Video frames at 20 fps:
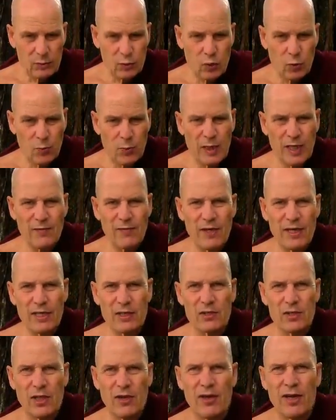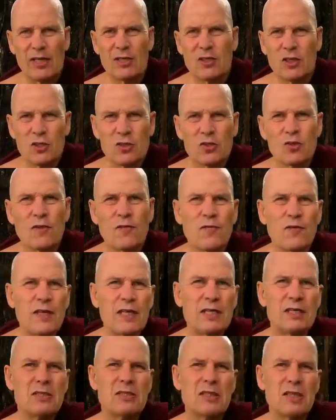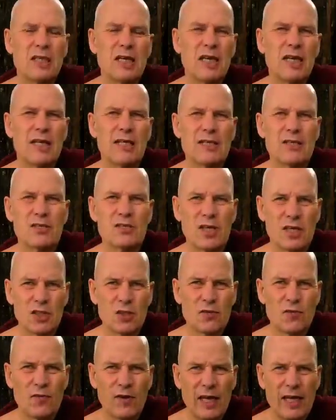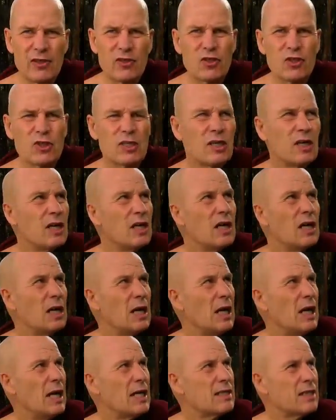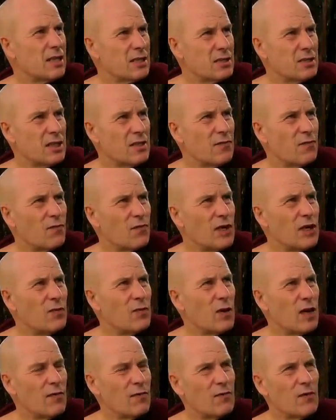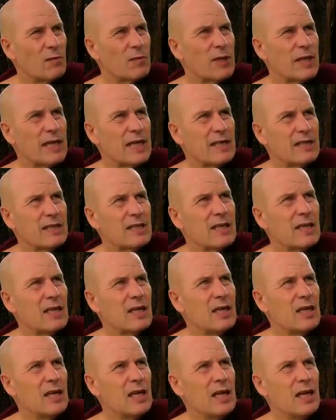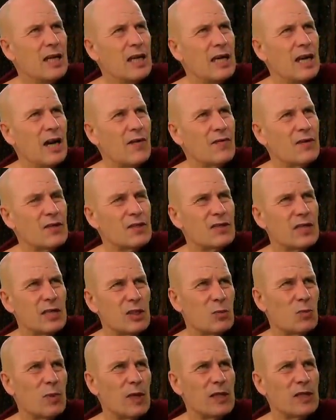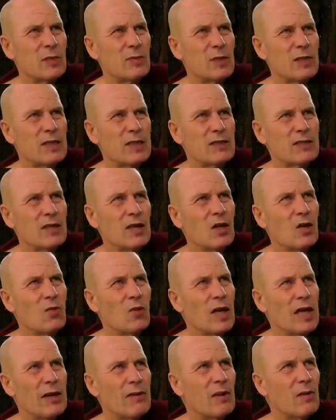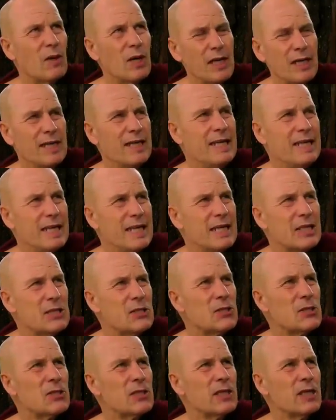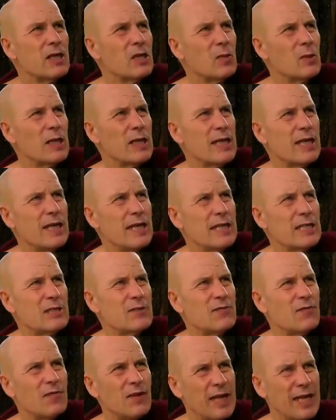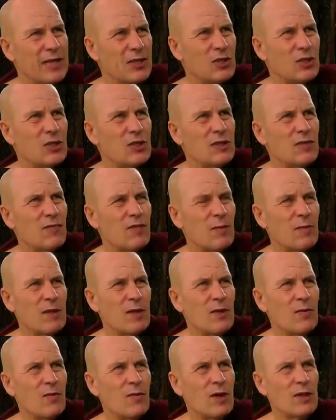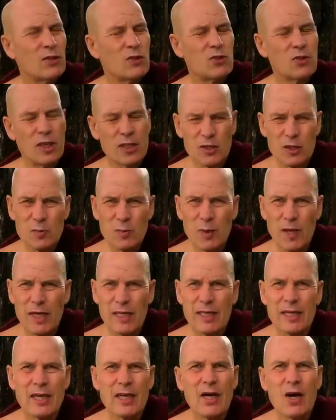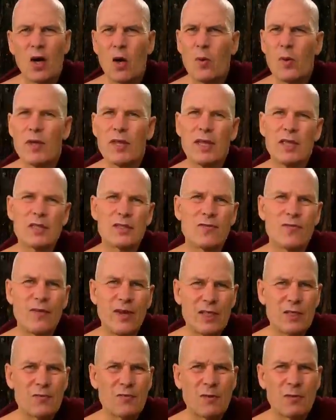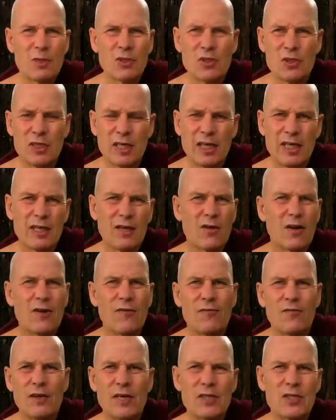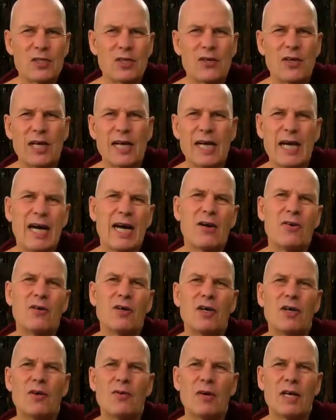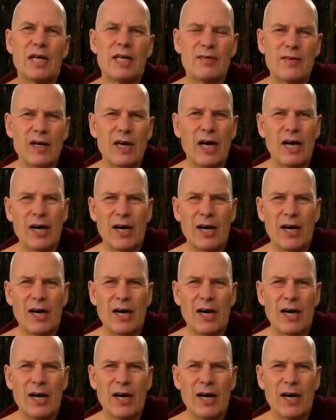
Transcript: To be a vegetarian just to finish the son's flesh does not free one from guilt of this sense pleasure, because whatever one eats, whether it's flesh from one's son's body or whether it's flesh from a chicken or a fish or a cow or whatever